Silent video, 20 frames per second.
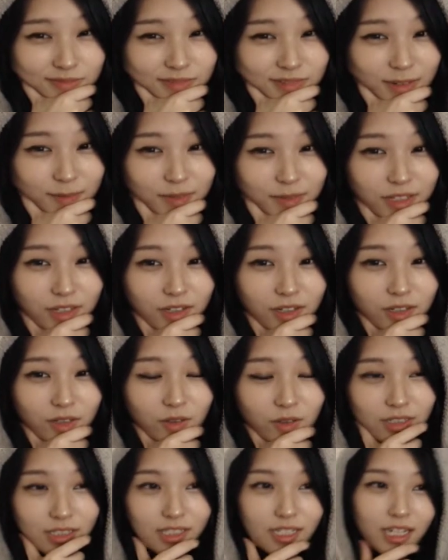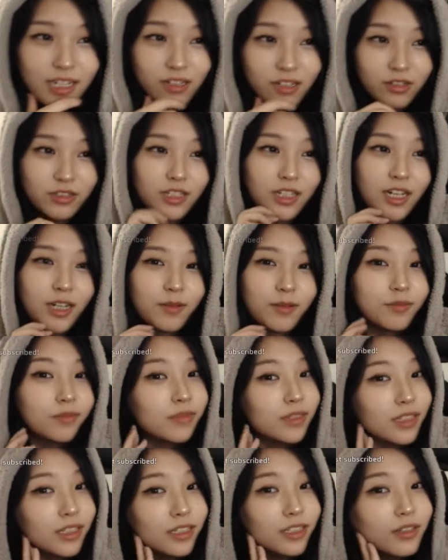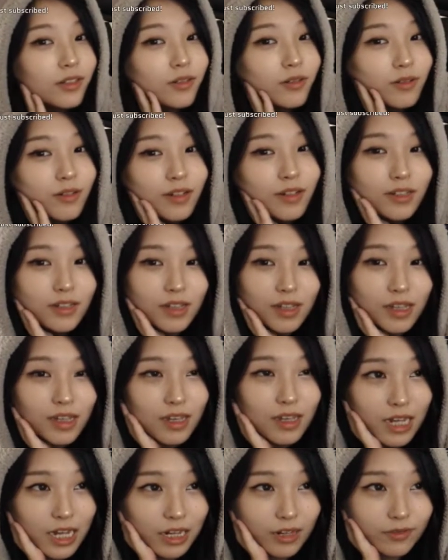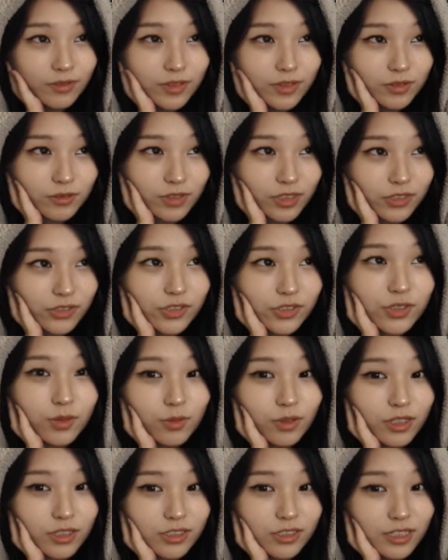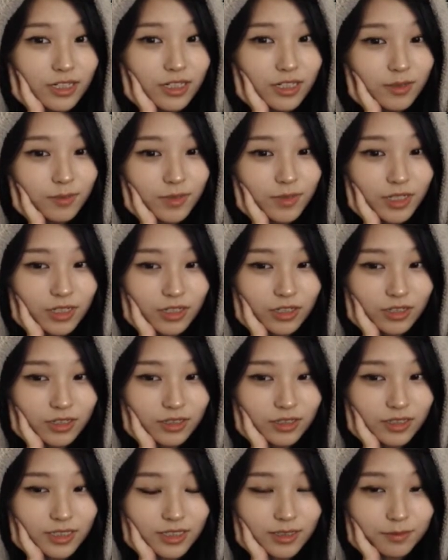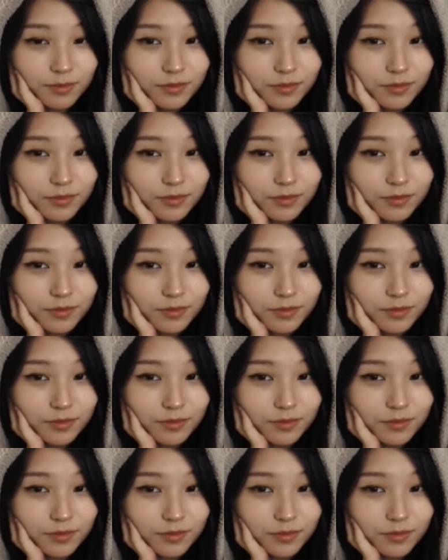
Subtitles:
I mean, you can always take your time. Like, you don't have to rush to watch an anime currently.